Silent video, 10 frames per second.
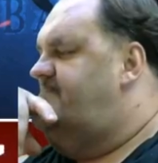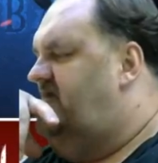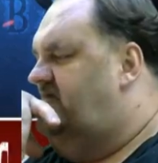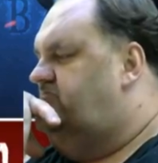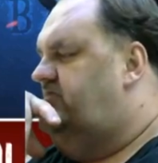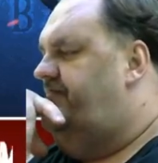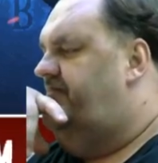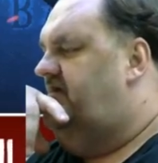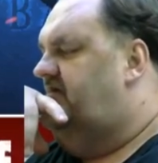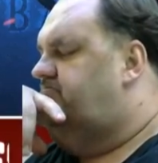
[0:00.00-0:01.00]
in
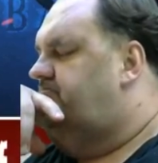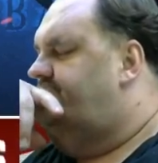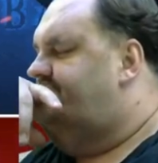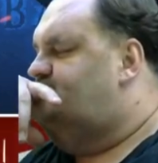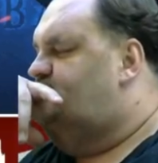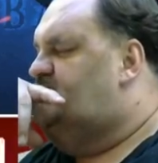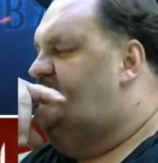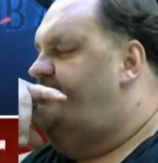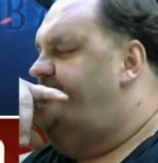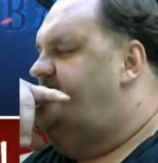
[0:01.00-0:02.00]
DPS.
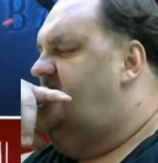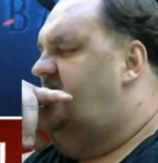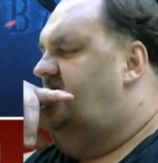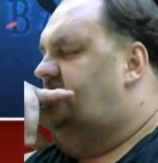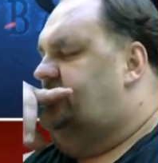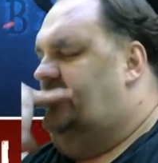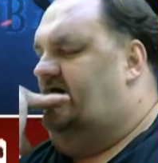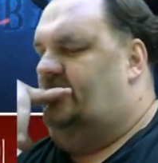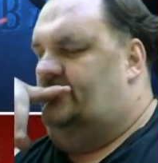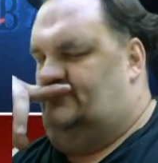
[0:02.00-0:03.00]
Now,